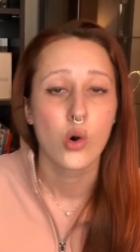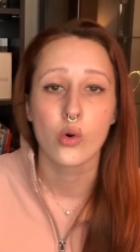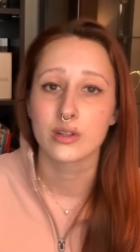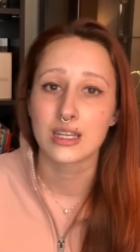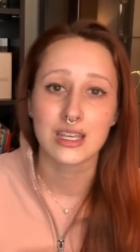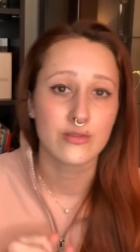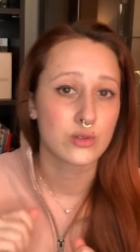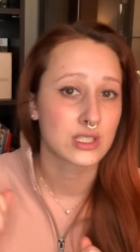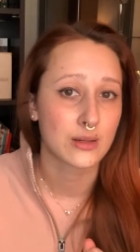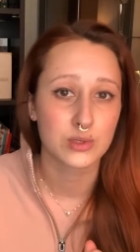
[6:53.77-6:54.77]
or they give you
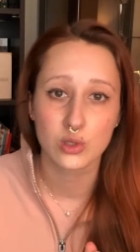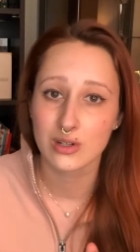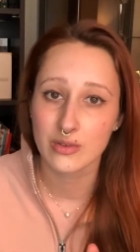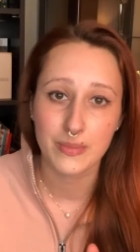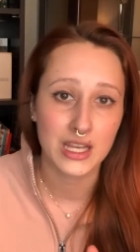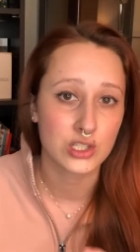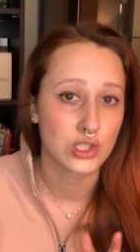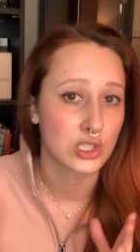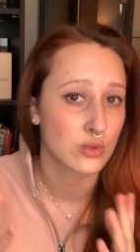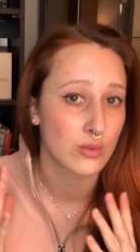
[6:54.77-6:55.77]
some sort of a
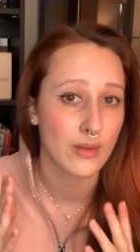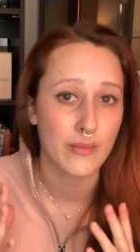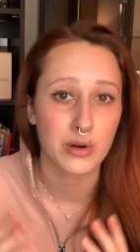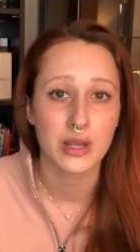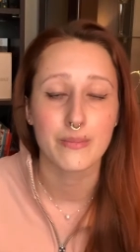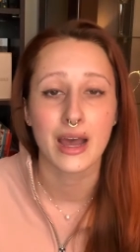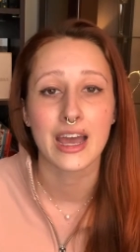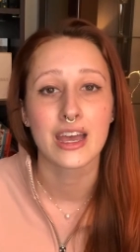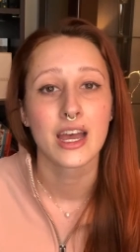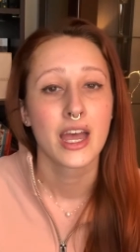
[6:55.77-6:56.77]
picture to remember it
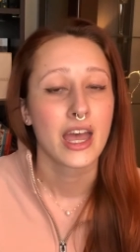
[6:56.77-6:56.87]
by.